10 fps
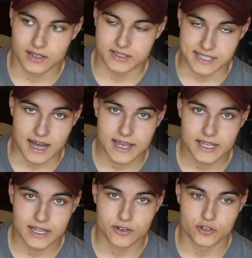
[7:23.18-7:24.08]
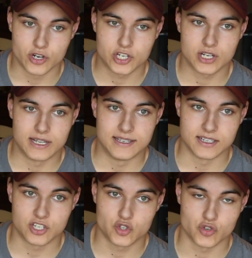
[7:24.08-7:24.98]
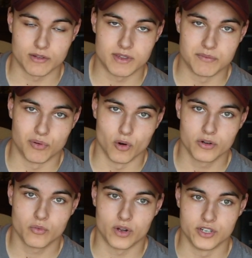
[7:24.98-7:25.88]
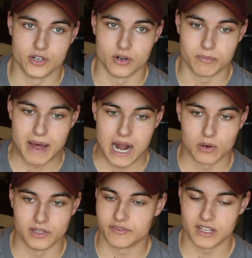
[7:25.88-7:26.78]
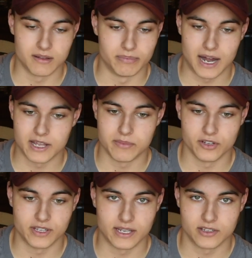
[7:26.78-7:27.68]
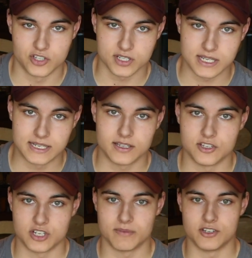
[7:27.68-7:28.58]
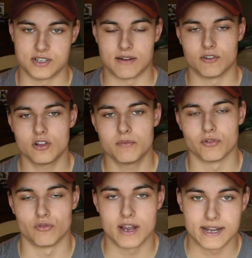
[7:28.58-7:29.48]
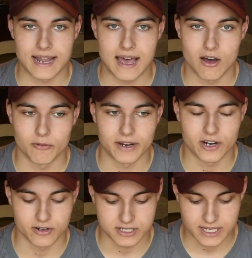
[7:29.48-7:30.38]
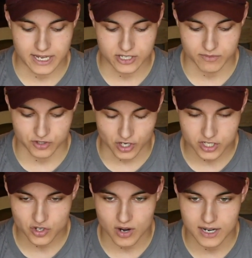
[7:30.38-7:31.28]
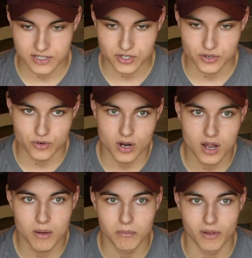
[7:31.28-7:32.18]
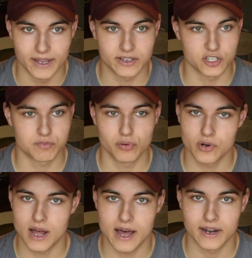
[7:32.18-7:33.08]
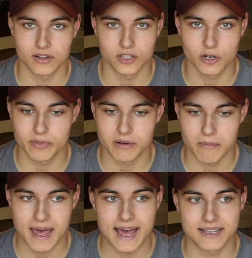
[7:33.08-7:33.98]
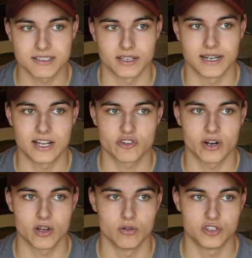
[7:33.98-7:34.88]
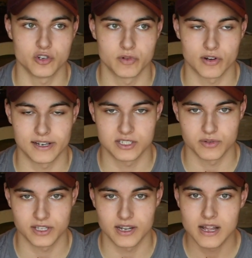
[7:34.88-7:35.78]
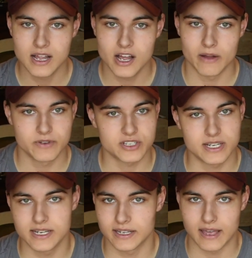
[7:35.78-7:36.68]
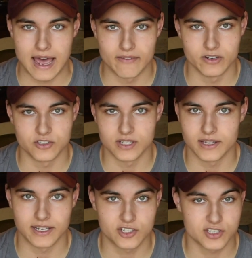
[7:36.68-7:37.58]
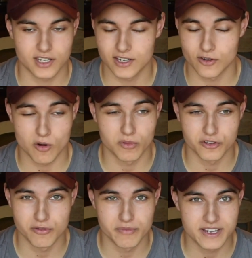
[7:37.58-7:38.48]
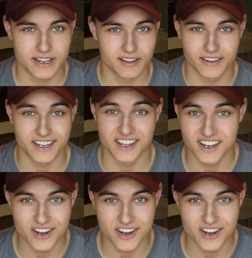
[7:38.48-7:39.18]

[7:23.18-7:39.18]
diet and nutrition is extremely important when you're powerlifting, bodybuilding, just into the gym in general. But right now at my current stage, I'm just trying to like just put on a little bit of mass, like not trying to go super crazy with it. I'm just eating averagely, like just like a normal human being, like a